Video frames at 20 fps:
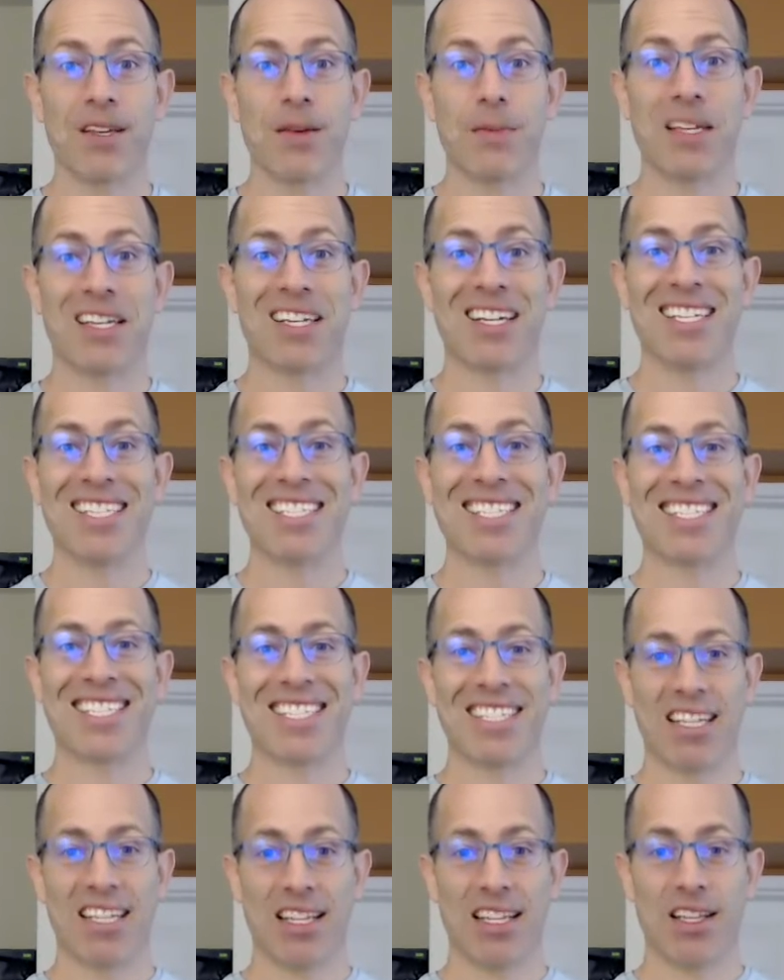
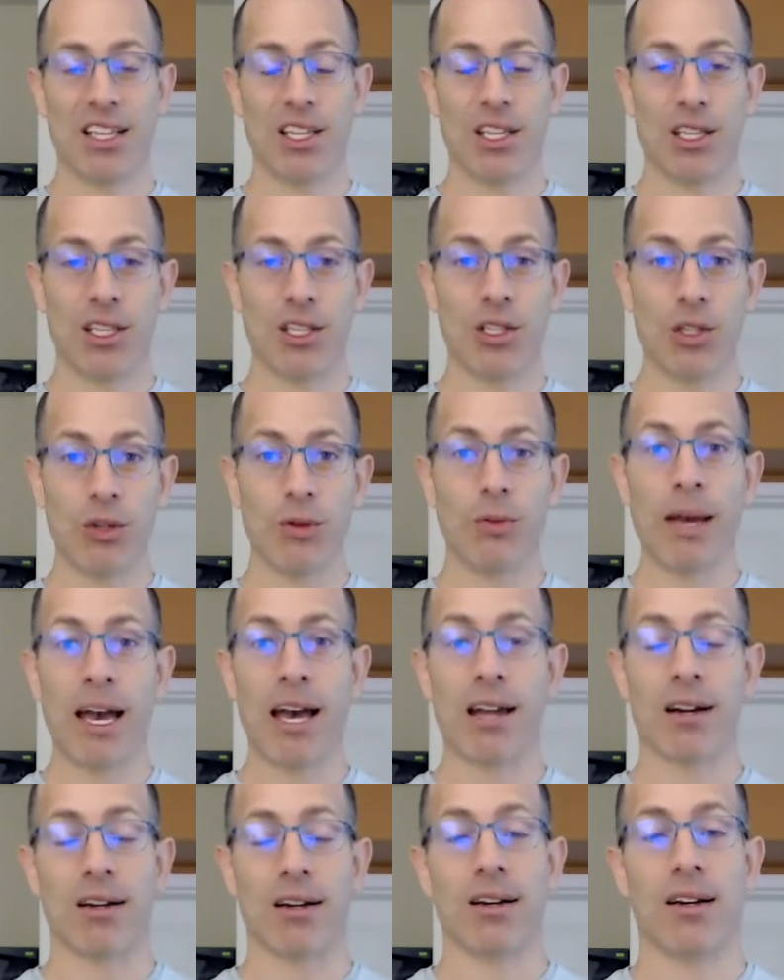Because you
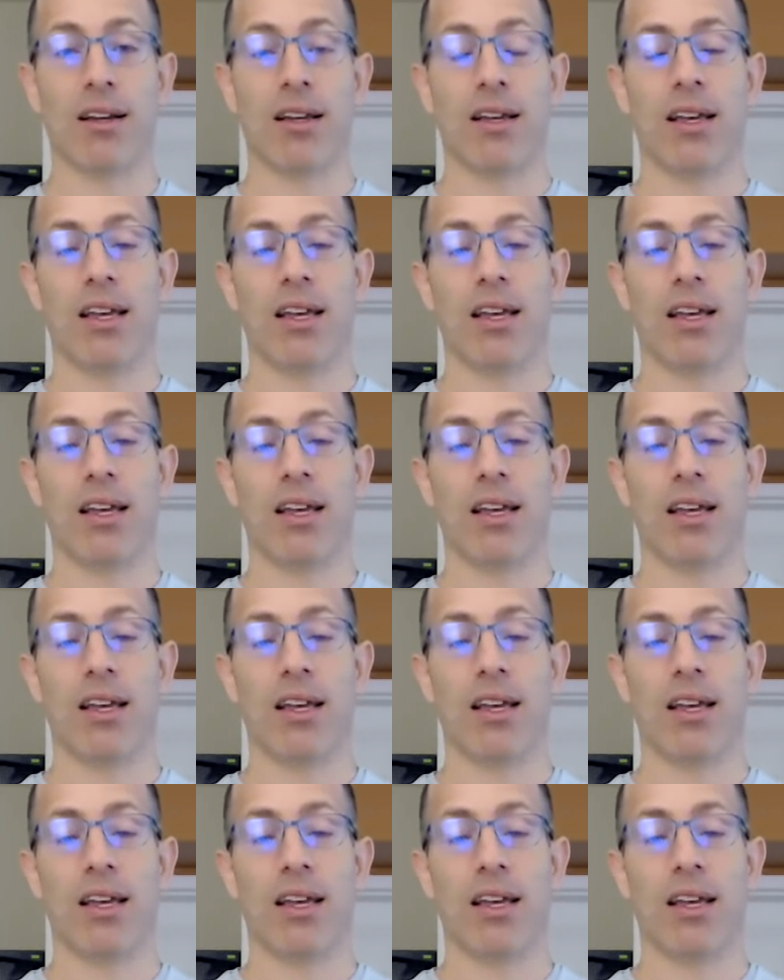matter,